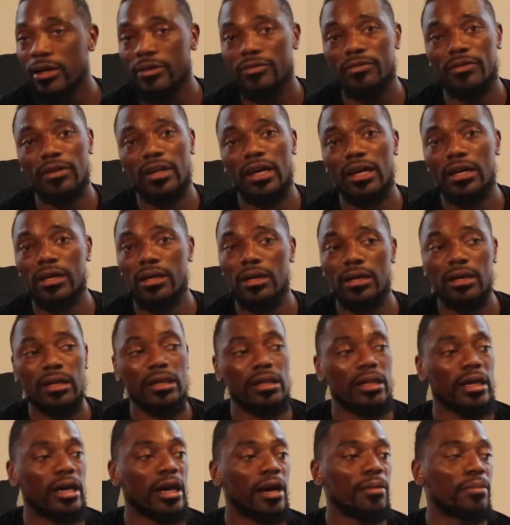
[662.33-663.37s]
ain't feel like
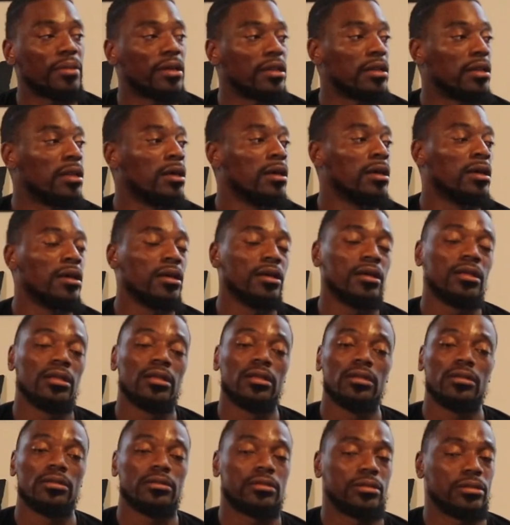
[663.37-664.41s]
cooking. Like I've
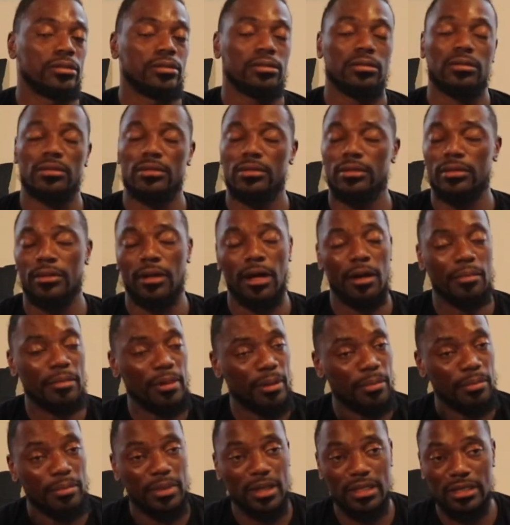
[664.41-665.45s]

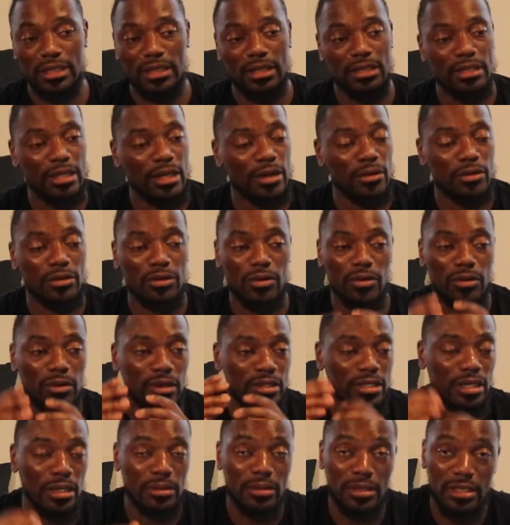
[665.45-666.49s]
been busy as hell doing all
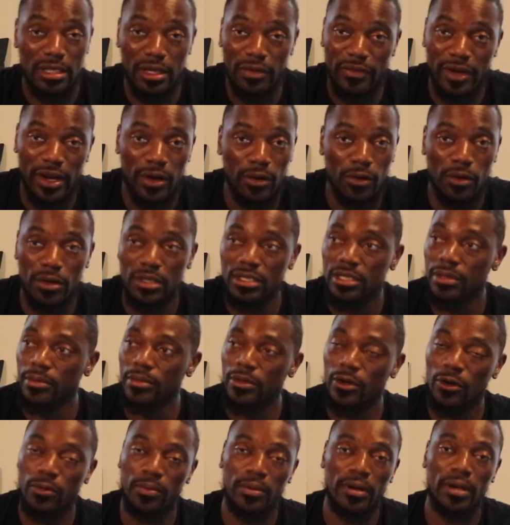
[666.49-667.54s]
types of stuff. I ordered some
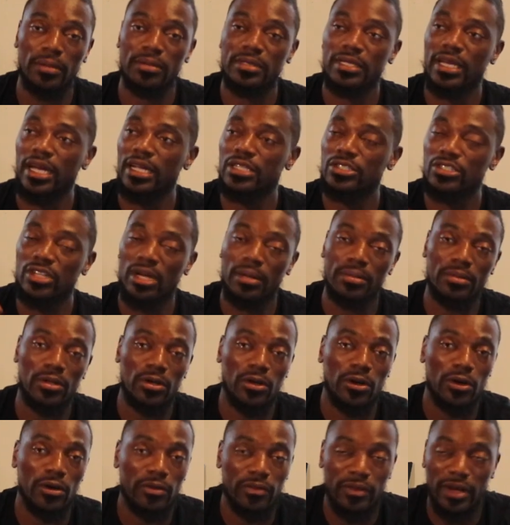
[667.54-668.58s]
meal preps, got dropped
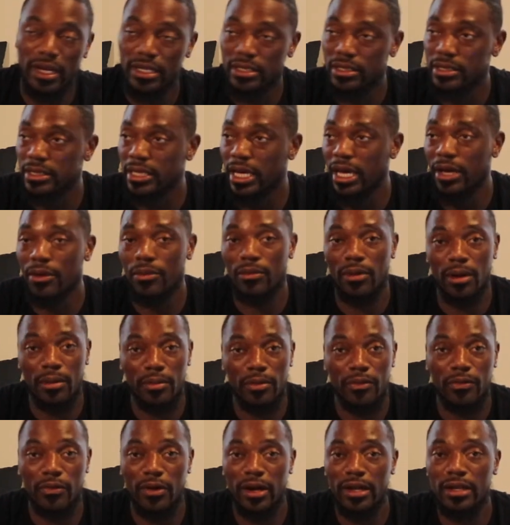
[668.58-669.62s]
off. I just ate one
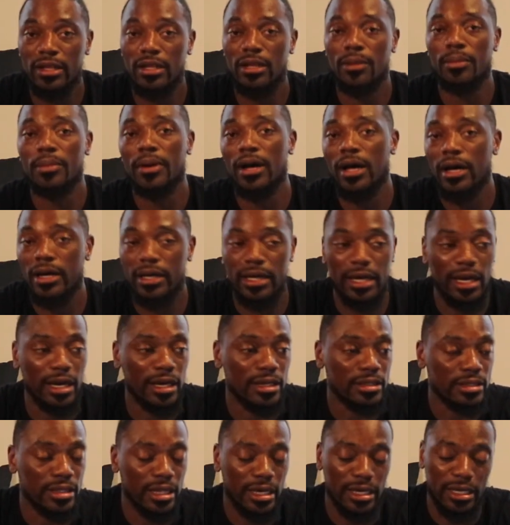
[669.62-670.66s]
before I did the
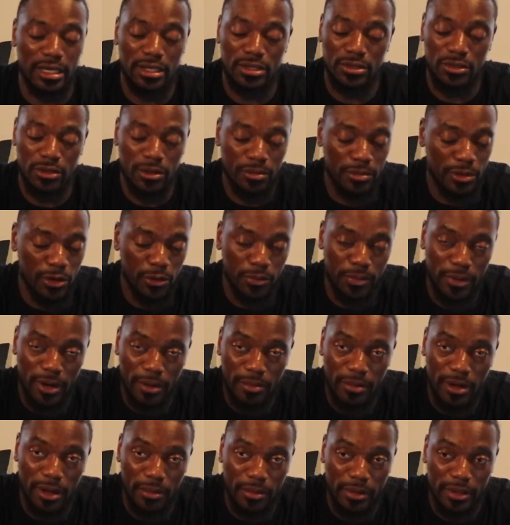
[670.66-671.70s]
podcast. Like, get you a meal
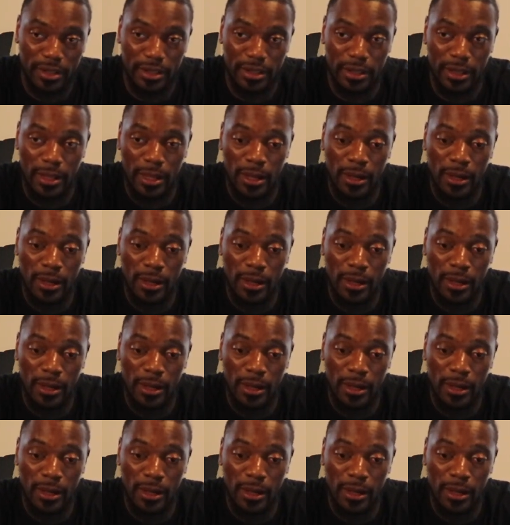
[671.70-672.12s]
prep company.